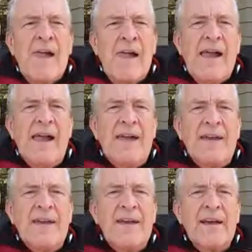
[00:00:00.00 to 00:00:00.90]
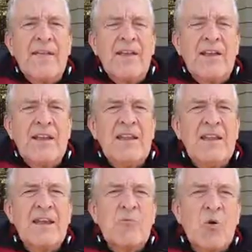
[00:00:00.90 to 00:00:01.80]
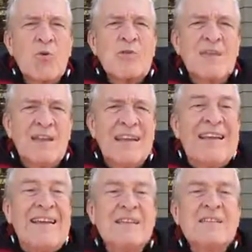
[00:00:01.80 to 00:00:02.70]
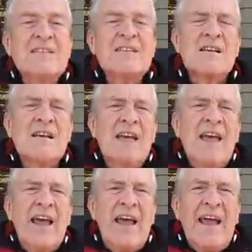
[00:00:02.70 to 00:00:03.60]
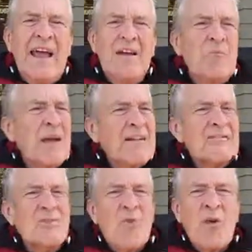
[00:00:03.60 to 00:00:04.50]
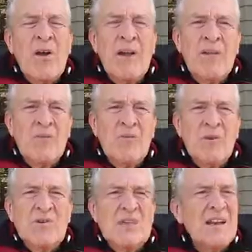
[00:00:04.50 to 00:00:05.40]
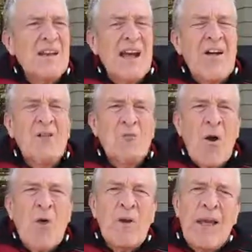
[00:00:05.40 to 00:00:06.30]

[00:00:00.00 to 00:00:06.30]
and that he then approached the deacons, and Pastor Roy was sent down the road.